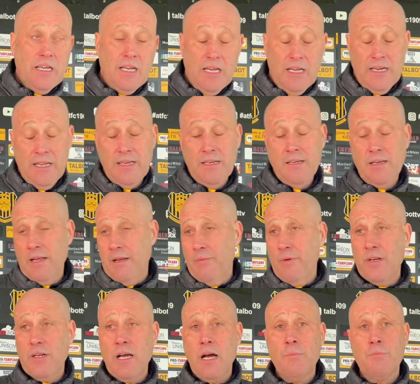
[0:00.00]
And then uh,
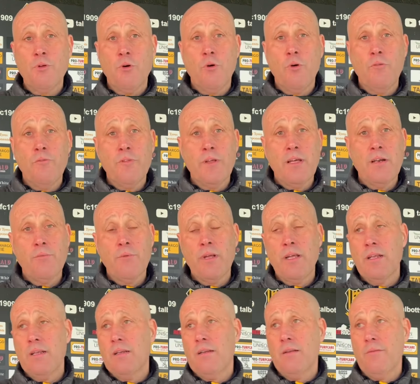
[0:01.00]
we capped it off there
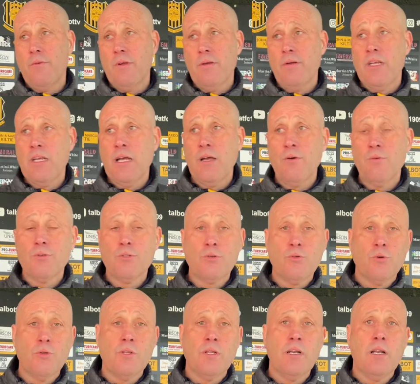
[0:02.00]
with, with Kyle
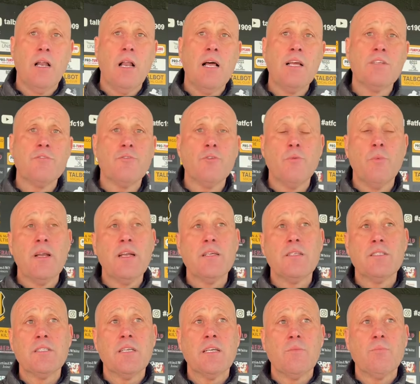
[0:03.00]
scoring in the last few
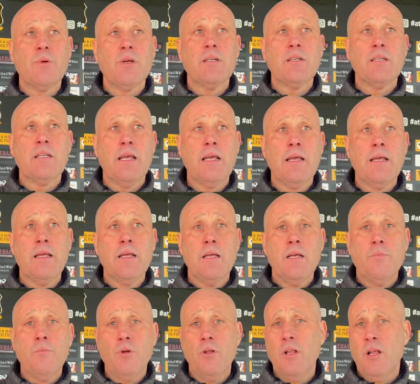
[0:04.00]
minutes there. But uh,
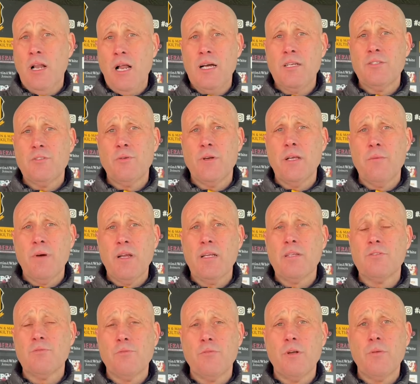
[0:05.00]
probably the last 20
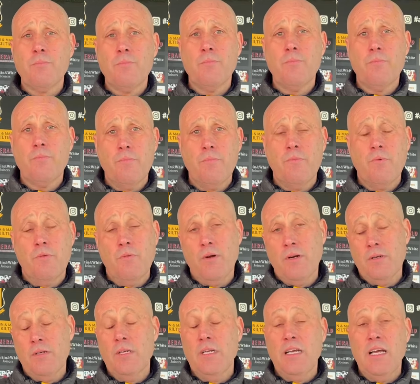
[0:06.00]
minutes we were we
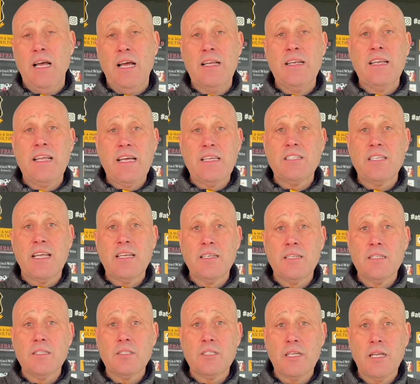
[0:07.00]
were in the
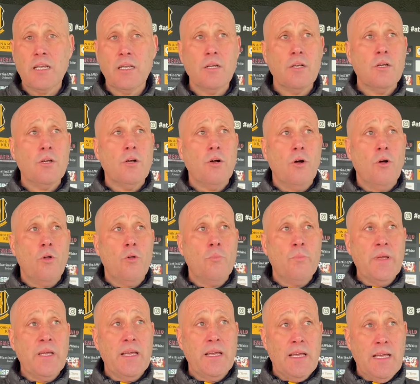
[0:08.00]
ascendancy,
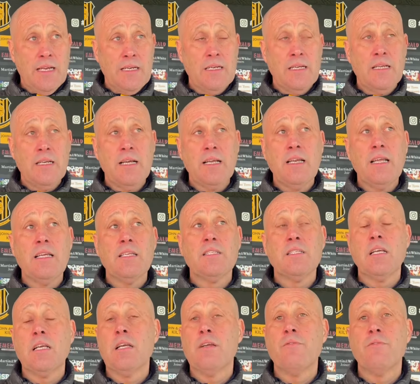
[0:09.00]
albeit Aiden had a great
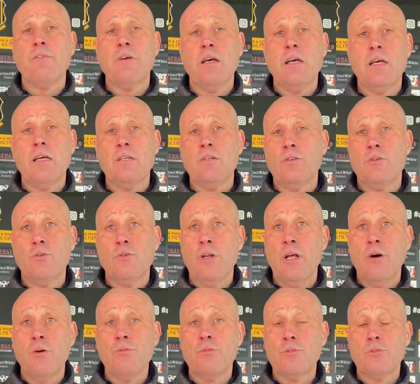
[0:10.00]
save at
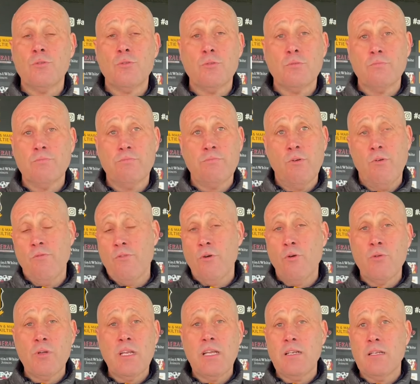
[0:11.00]
2-0. So
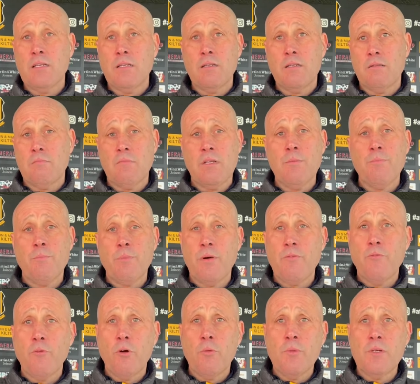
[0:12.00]
overall, great team
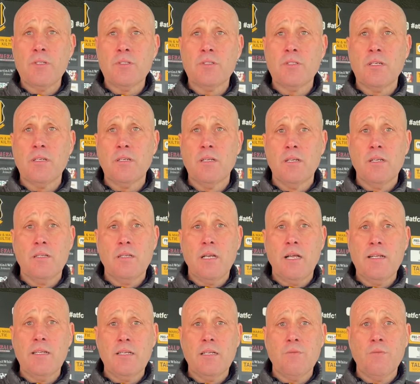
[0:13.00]
performance and
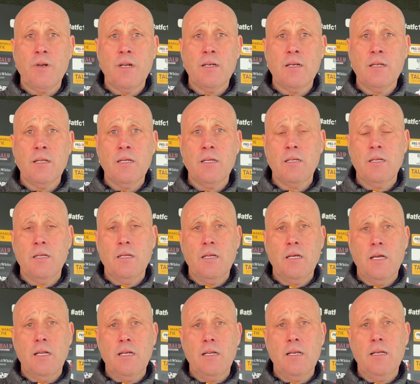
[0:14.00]
delighted we're in the
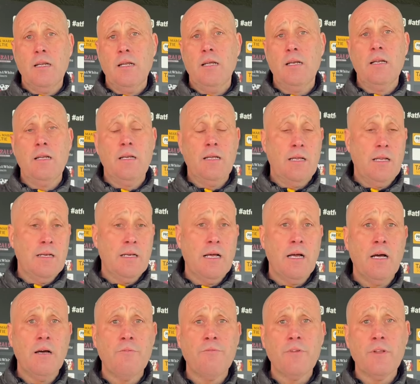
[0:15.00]
and then and then in the
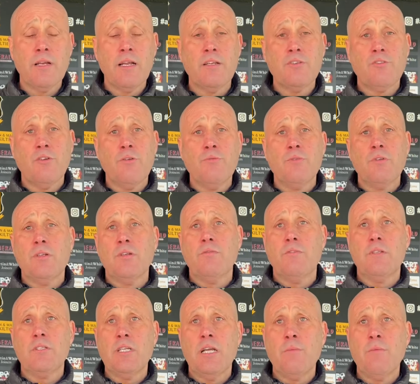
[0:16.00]
hat for the next round
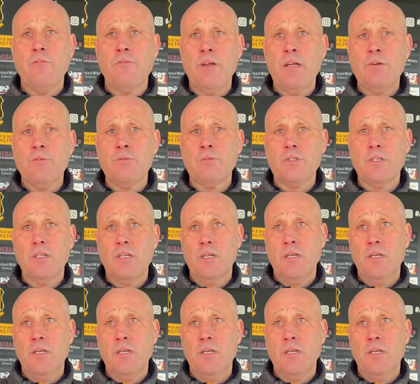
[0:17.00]
for the semi-finals.